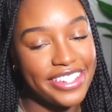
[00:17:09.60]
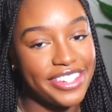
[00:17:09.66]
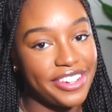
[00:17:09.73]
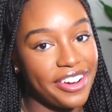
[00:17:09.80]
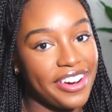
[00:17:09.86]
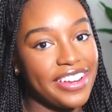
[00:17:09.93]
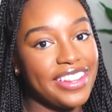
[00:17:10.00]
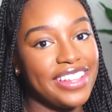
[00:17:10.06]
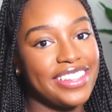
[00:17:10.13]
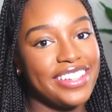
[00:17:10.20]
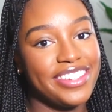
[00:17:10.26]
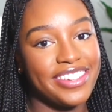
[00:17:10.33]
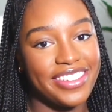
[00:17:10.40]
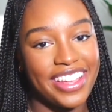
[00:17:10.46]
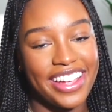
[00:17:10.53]
sorry that
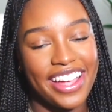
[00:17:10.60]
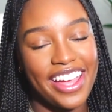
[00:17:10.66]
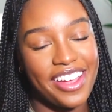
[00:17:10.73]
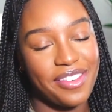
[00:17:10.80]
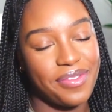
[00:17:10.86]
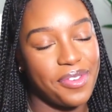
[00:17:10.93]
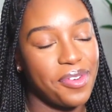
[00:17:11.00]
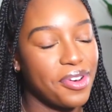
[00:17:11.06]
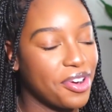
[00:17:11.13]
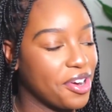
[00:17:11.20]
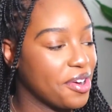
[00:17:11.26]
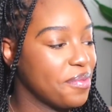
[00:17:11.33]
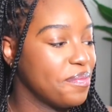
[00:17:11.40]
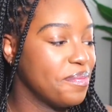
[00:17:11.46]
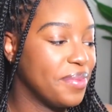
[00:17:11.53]
these are like out of
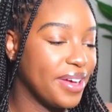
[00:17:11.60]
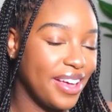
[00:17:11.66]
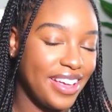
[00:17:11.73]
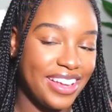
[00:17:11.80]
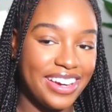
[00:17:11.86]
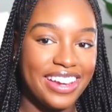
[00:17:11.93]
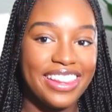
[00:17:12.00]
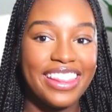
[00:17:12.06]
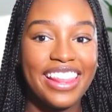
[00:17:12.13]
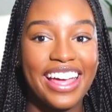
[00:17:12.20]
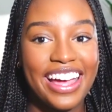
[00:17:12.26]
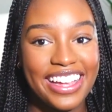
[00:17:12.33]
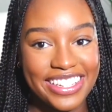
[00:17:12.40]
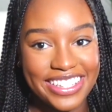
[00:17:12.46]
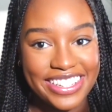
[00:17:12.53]
order. But
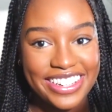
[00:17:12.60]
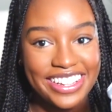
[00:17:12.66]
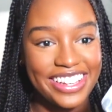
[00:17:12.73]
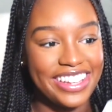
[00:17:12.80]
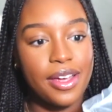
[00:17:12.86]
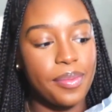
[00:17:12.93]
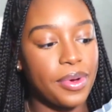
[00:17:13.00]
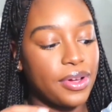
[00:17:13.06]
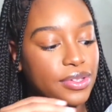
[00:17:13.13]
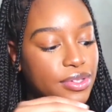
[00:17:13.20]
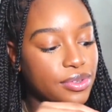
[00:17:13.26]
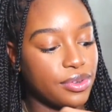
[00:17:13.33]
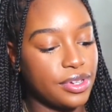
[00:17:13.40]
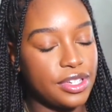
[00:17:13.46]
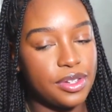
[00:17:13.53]
lastly, I'm
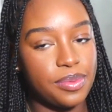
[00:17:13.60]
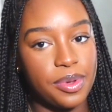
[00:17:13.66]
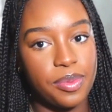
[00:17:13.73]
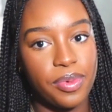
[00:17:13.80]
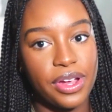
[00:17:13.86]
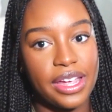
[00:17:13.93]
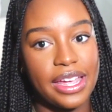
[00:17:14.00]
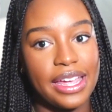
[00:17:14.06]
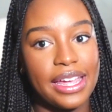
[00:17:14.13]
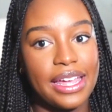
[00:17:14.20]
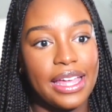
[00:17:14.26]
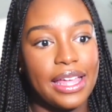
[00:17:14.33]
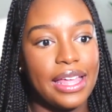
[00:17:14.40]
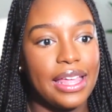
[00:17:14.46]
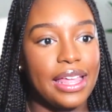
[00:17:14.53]
also going to
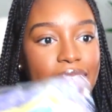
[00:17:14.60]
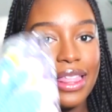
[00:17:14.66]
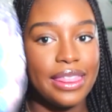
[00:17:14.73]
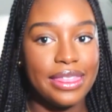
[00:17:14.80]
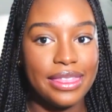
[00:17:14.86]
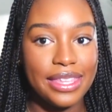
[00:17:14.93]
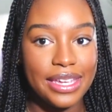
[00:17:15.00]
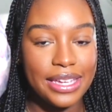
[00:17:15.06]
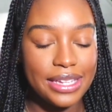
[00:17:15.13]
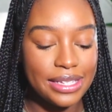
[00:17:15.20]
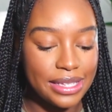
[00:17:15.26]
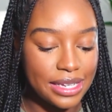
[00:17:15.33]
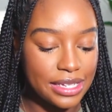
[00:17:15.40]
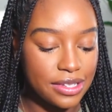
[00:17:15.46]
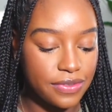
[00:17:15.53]
be bringing
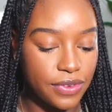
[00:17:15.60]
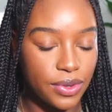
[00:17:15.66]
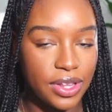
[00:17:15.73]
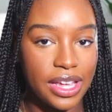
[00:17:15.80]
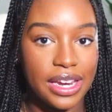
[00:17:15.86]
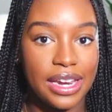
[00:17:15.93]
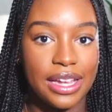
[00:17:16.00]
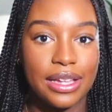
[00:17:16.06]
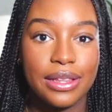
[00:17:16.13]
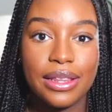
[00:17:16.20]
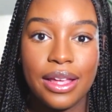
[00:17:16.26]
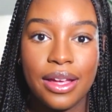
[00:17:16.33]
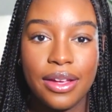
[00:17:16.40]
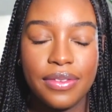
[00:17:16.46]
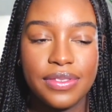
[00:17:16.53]
these exfoliating
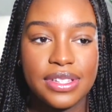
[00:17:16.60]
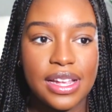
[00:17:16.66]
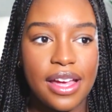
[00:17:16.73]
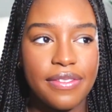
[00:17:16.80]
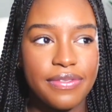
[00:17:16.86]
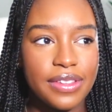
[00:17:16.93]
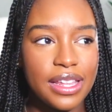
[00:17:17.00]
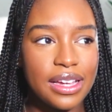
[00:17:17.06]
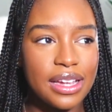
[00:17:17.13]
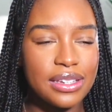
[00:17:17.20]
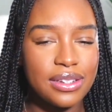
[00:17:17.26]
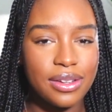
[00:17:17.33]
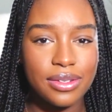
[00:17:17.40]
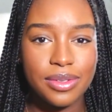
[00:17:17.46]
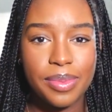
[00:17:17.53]
gloves. I feel like I
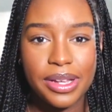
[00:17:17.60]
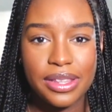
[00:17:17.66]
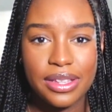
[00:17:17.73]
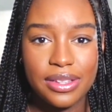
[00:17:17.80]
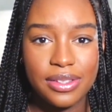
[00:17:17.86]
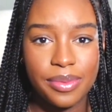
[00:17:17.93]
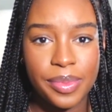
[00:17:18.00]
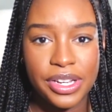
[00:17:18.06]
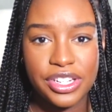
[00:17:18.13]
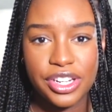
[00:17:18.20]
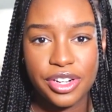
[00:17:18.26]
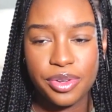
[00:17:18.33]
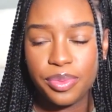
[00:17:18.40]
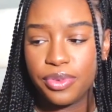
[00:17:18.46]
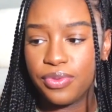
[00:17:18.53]
talked about these on my
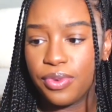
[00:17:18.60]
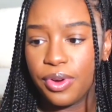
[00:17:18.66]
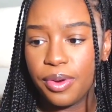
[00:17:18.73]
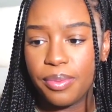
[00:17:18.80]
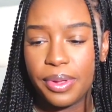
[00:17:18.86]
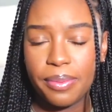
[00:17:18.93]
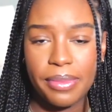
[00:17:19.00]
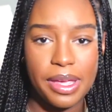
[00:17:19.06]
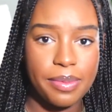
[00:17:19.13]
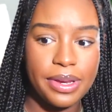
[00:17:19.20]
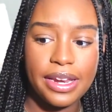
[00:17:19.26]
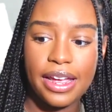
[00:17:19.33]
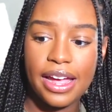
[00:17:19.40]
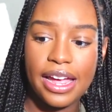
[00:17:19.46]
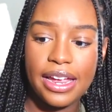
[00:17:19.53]
channel before, but maybe
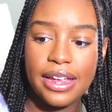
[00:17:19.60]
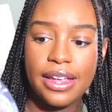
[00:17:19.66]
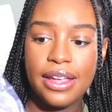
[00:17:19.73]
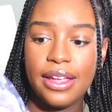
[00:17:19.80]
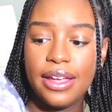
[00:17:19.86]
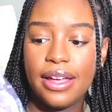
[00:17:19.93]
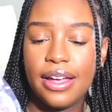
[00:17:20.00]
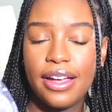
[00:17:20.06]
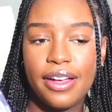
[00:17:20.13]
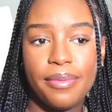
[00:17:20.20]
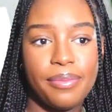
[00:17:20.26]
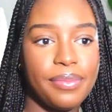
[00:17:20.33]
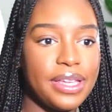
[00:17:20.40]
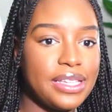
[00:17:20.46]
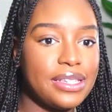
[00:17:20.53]
not.
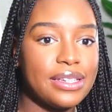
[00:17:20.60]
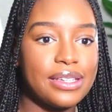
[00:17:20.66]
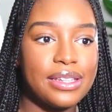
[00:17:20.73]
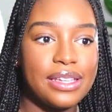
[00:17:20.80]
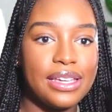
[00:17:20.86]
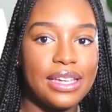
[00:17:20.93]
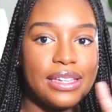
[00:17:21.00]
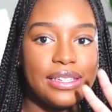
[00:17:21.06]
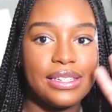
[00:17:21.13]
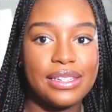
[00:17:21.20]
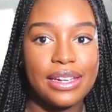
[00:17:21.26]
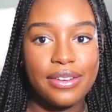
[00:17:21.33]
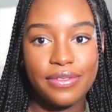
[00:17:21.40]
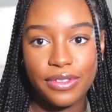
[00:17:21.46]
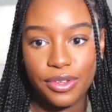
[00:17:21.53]
Basically,
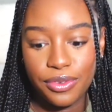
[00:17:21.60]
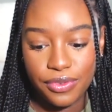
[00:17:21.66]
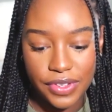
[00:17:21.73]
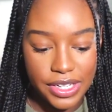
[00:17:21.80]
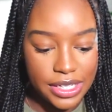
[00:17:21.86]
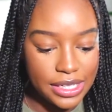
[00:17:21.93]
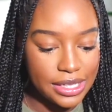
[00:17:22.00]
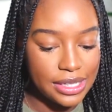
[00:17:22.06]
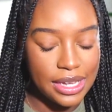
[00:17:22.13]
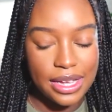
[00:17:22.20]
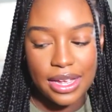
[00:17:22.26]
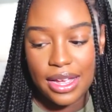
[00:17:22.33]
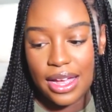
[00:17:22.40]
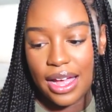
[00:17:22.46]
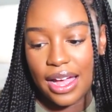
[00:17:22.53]
instead of loofahs,
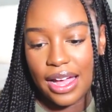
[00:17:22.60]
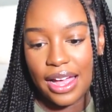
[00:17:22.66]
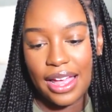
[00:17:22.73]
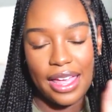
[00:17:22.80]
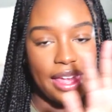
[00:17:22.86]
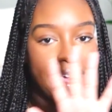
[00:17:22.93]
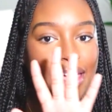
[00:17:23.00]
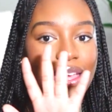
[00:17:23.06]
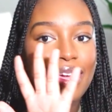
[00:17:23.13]
I